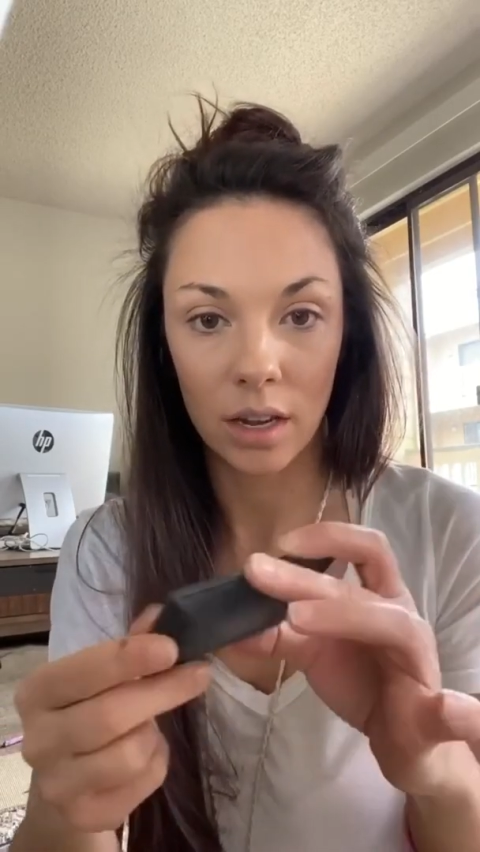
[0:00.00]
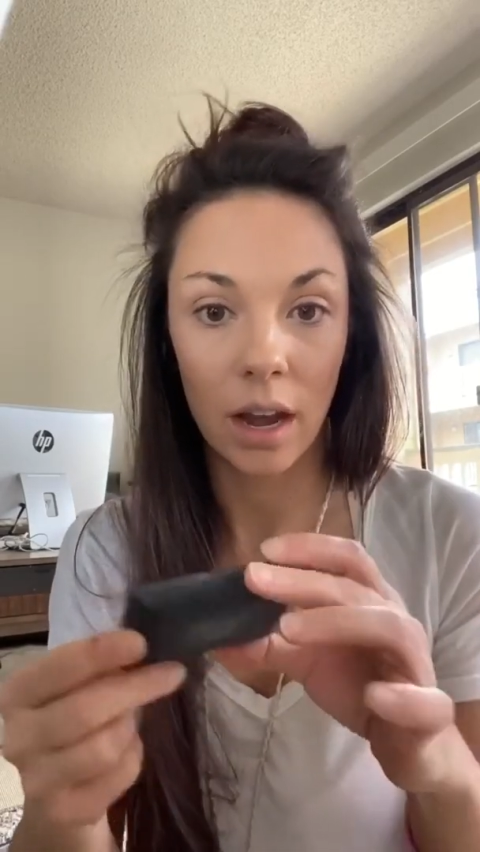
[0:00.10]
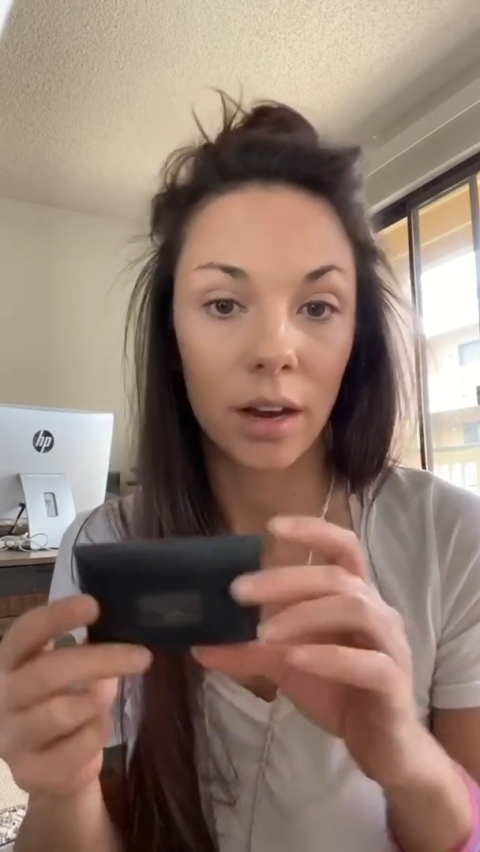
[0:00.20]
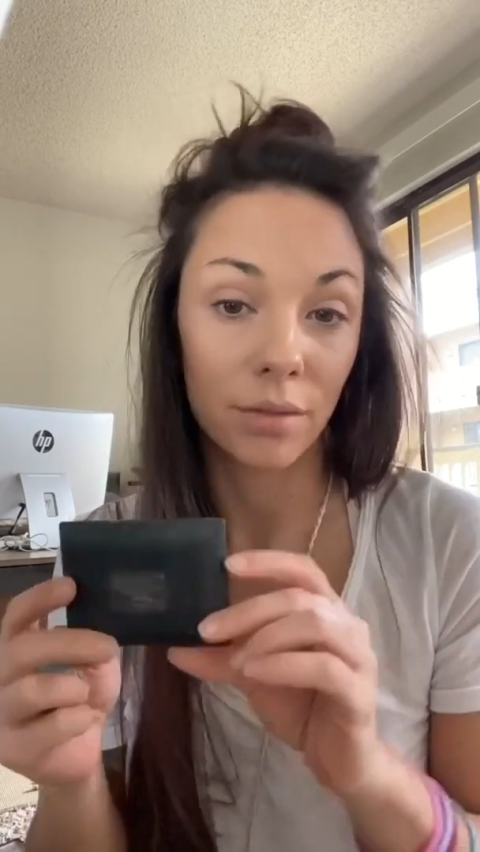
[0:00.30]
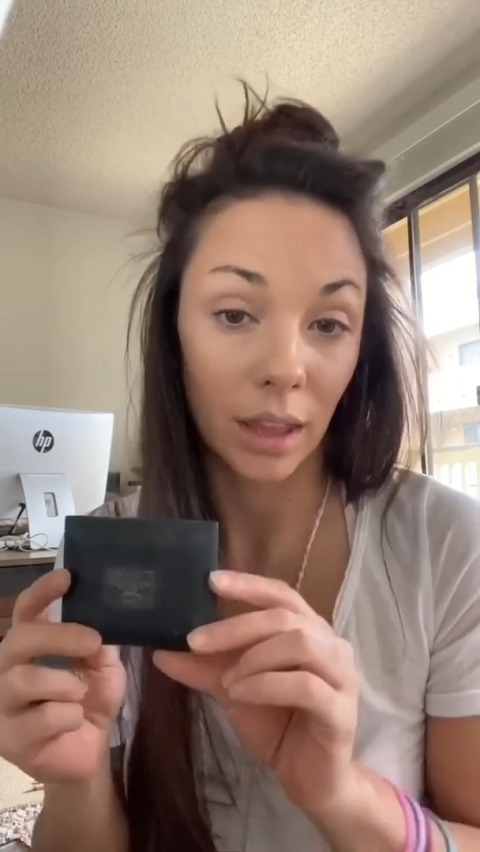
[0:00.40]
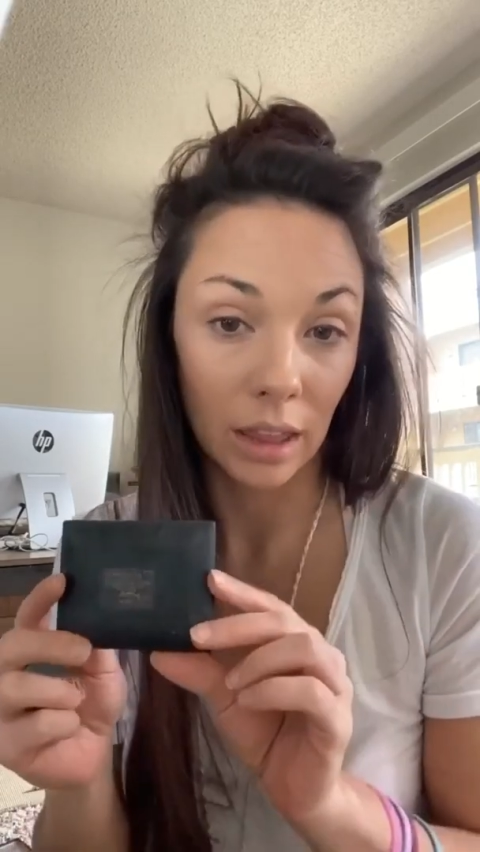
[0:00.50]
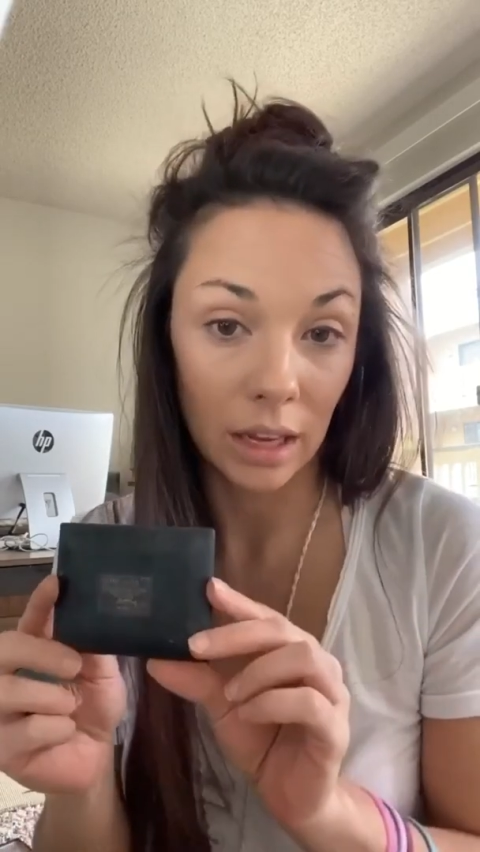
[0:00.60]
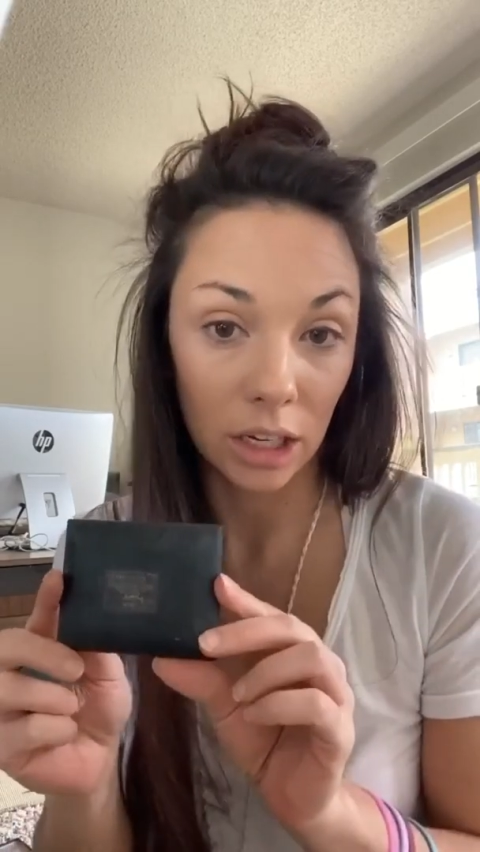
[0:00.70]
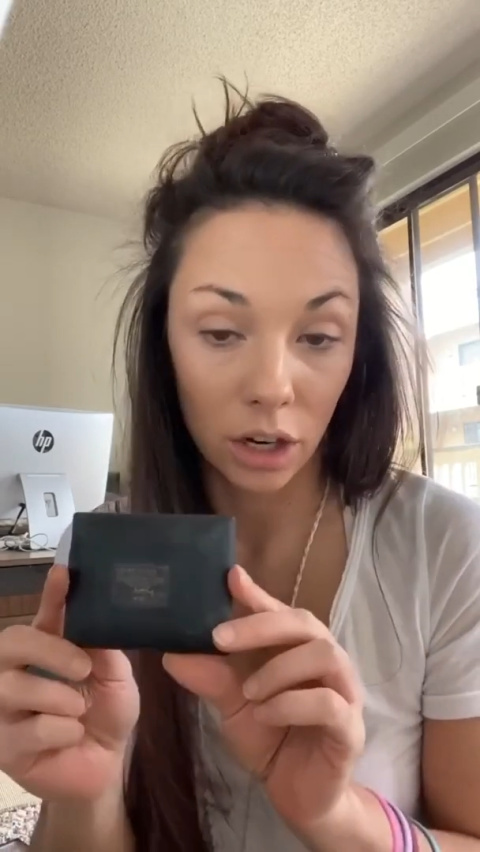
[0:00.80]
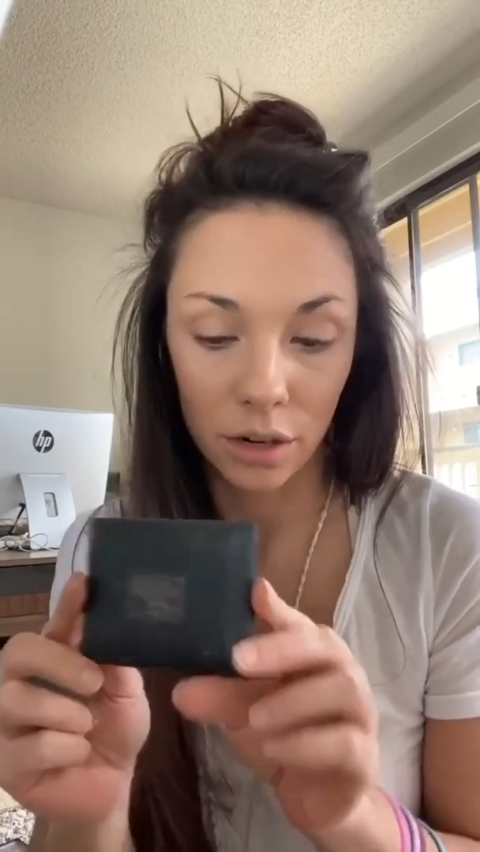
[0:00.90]
I really like
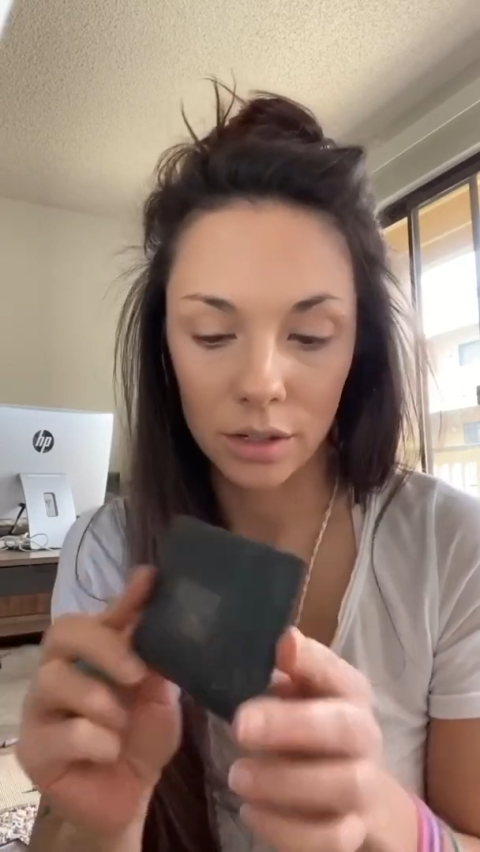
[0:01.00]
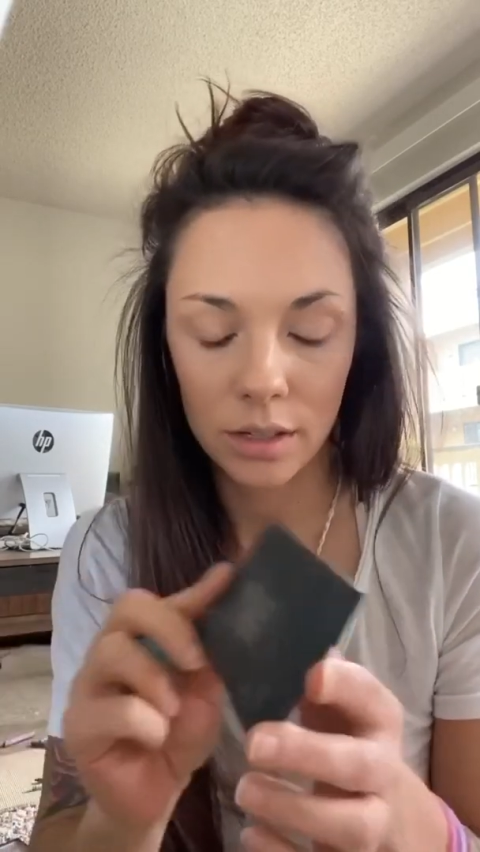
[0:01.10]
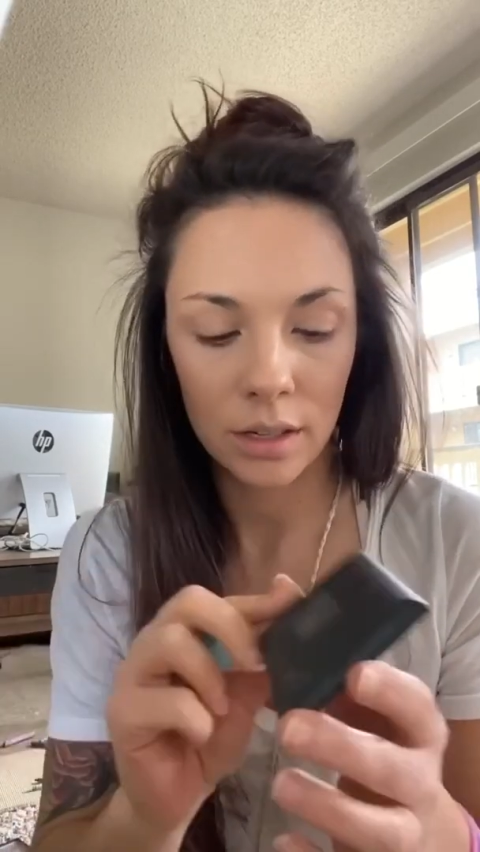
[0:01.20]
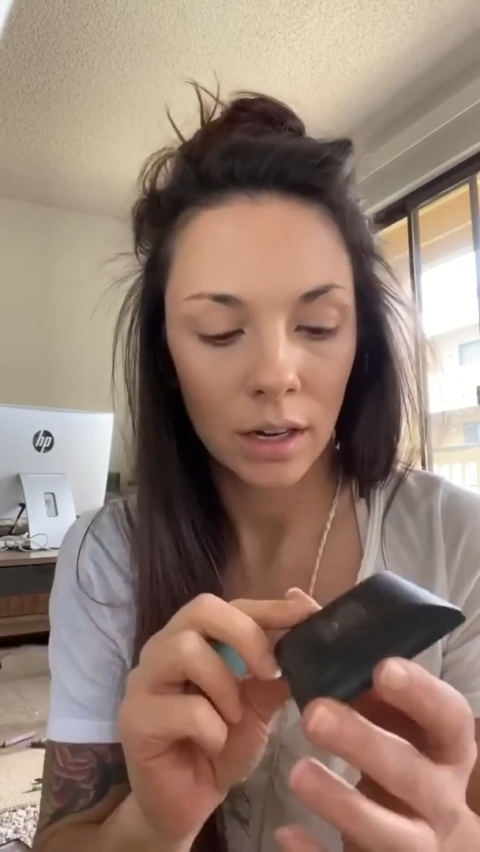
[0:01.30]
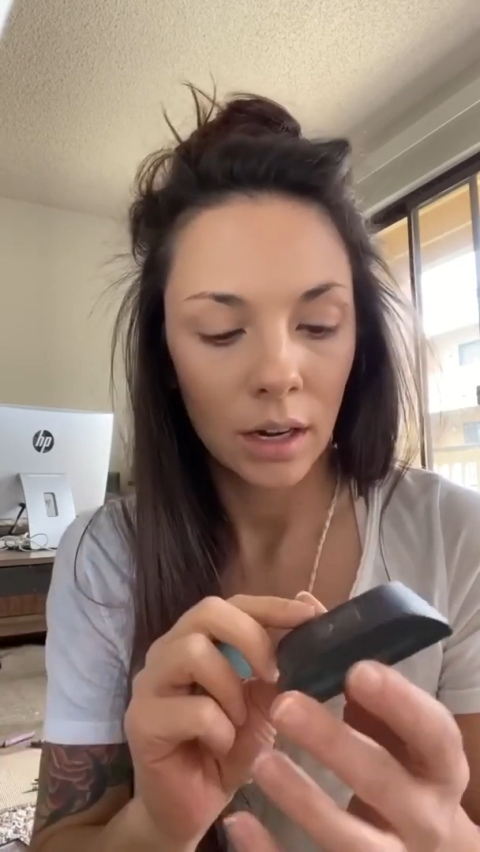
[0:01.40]
NARS.